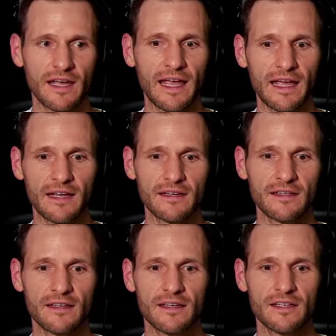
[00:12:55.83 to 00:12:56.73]
and
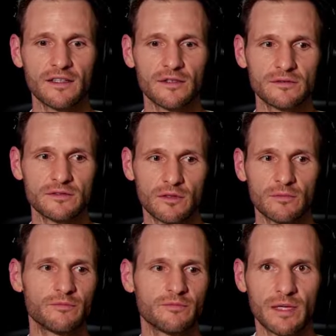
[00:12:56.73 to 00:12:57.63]
you
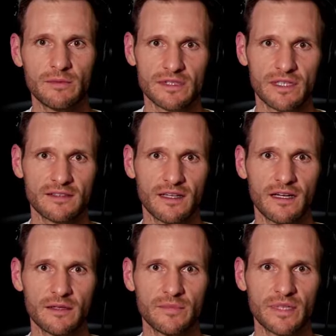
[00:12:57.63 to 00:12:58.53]
don't publish on
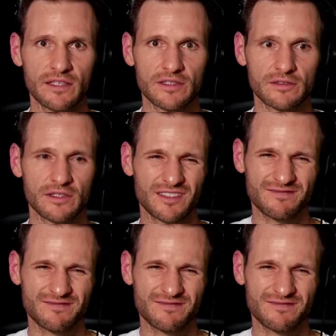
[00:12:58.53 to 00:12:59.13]
time because I